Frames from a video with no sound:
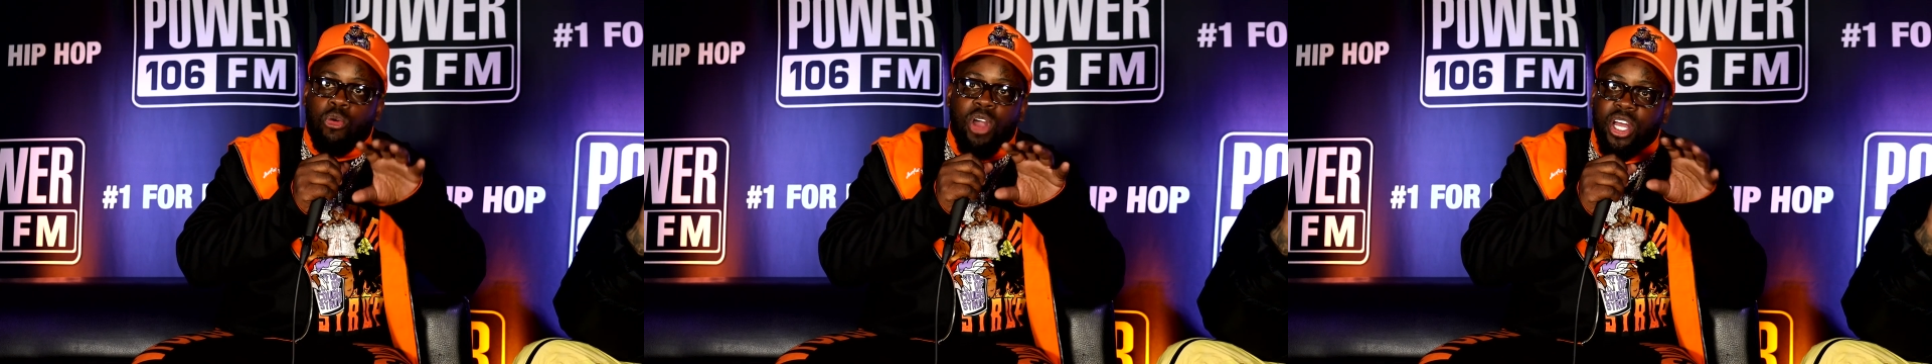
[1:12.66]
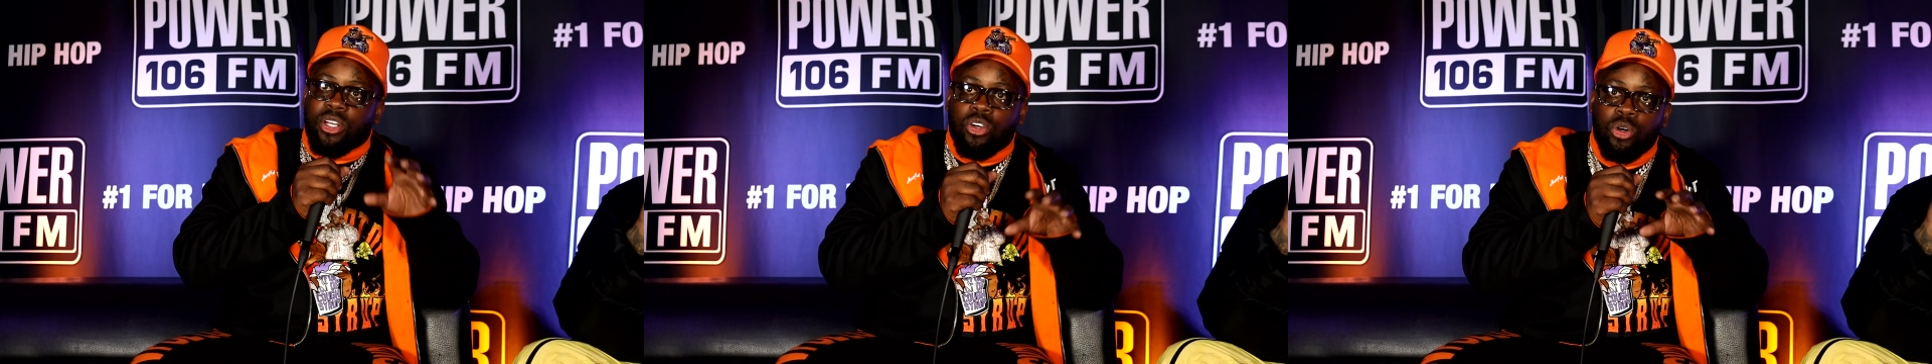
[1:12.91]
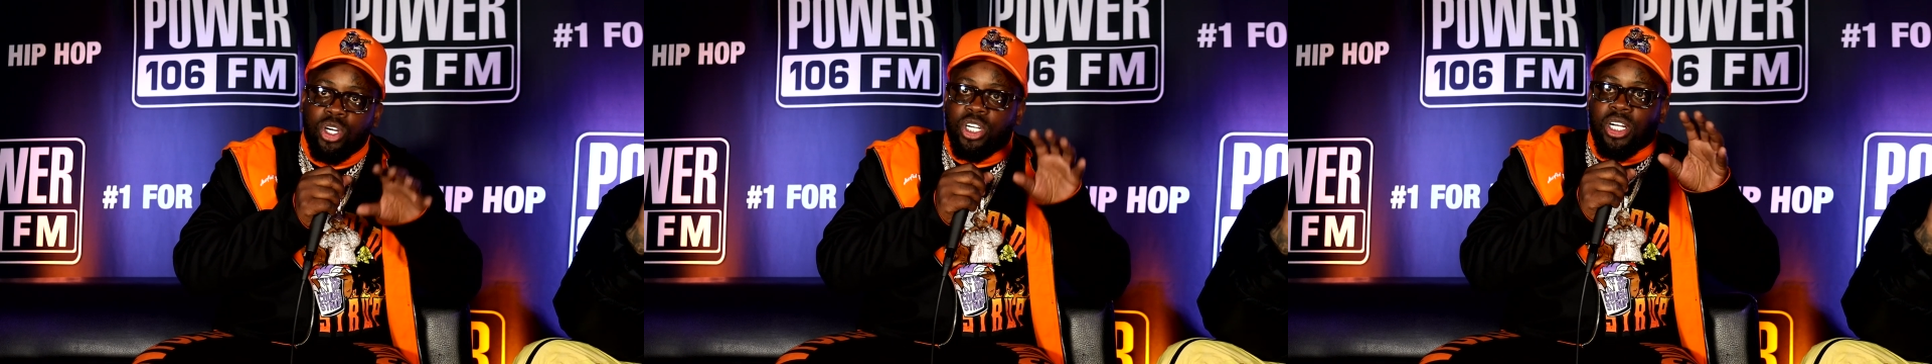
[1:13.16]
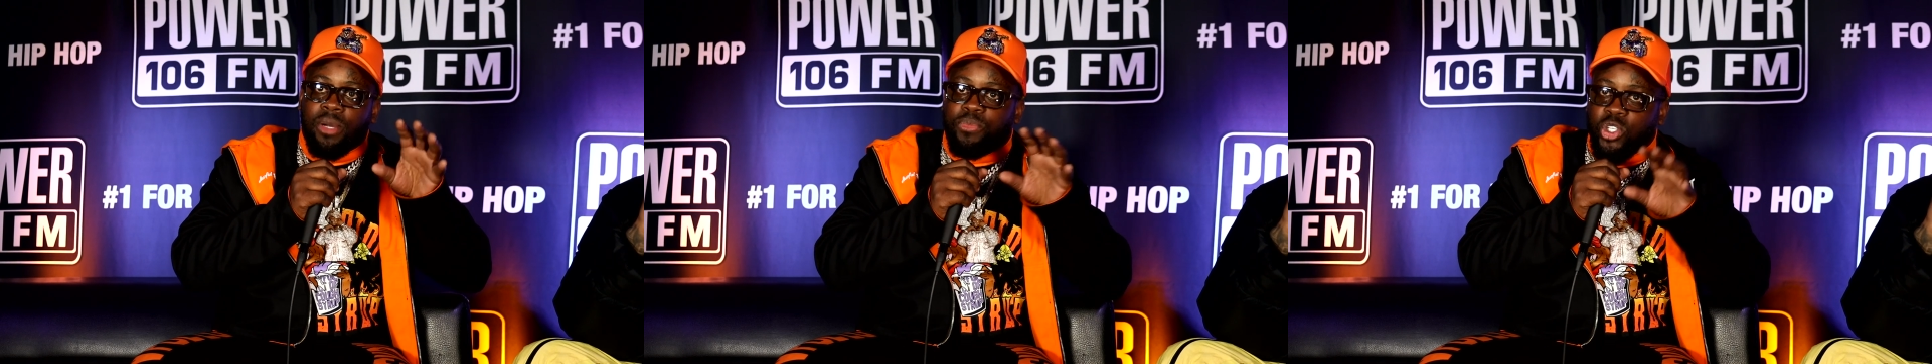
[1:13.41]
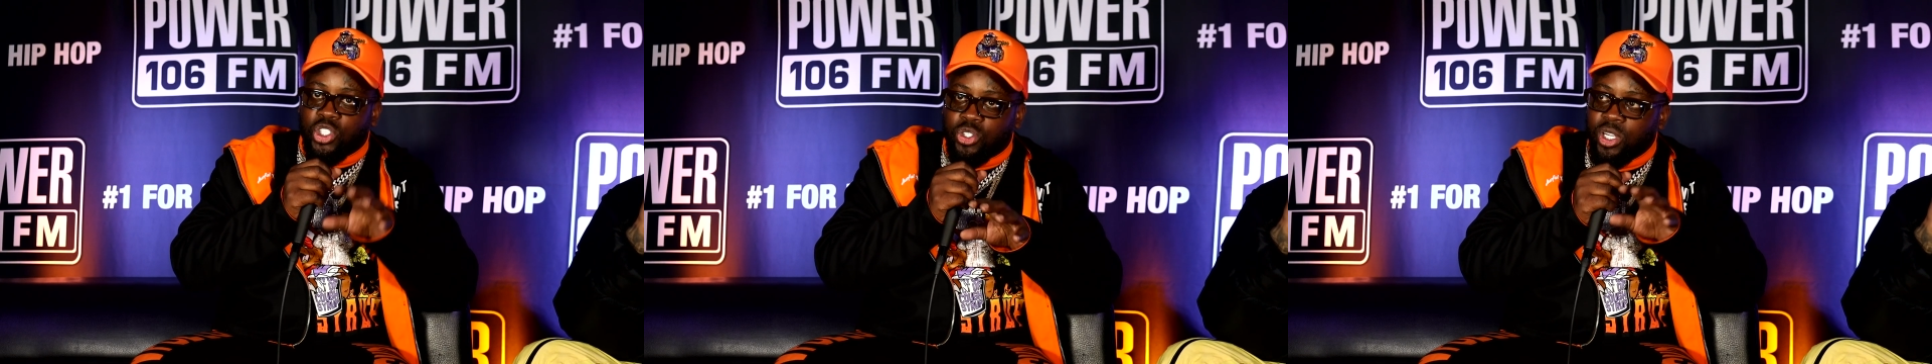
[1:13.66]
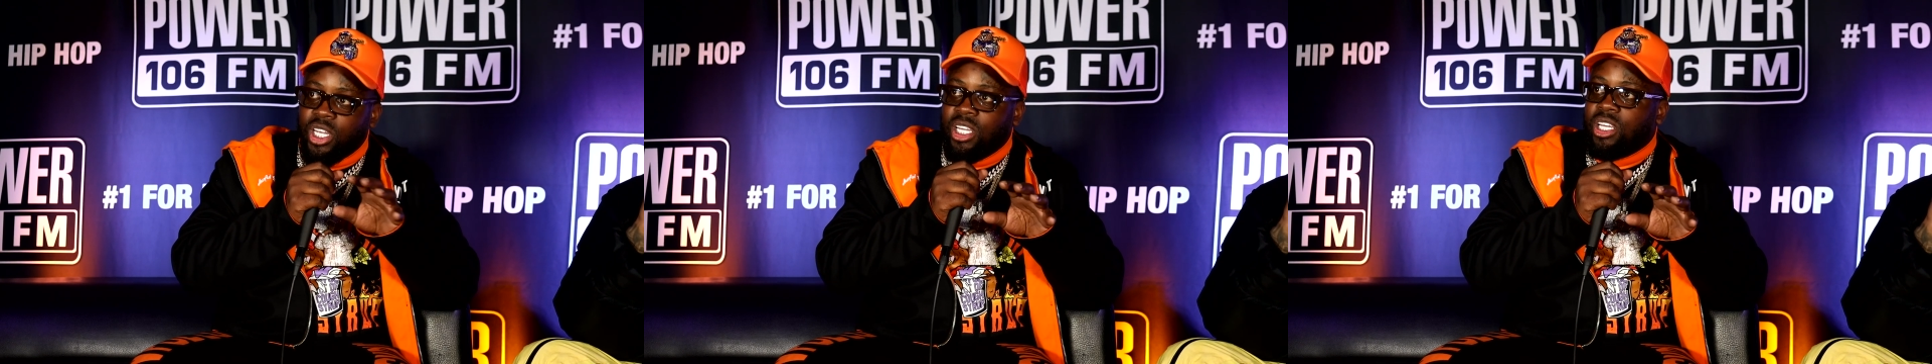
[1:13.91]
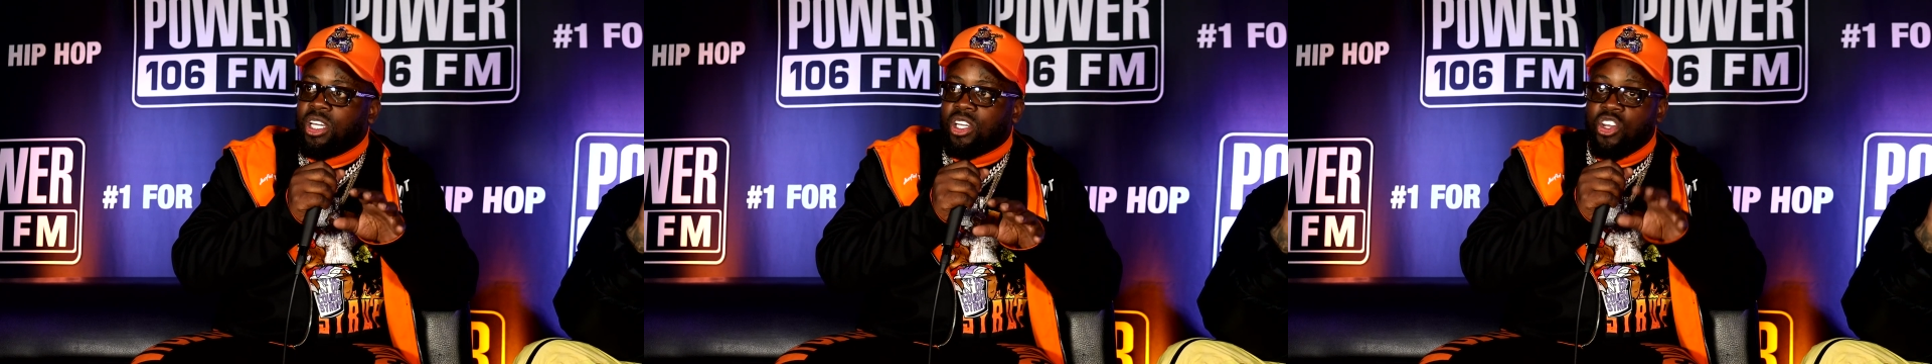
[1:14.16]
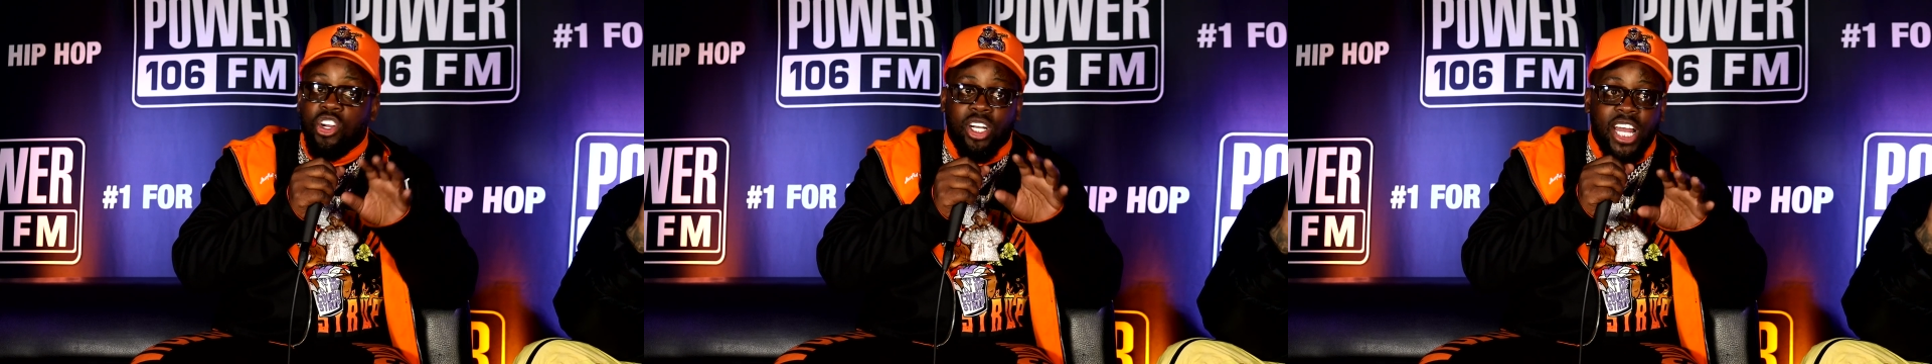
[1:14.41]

around the corner, up the street. You know,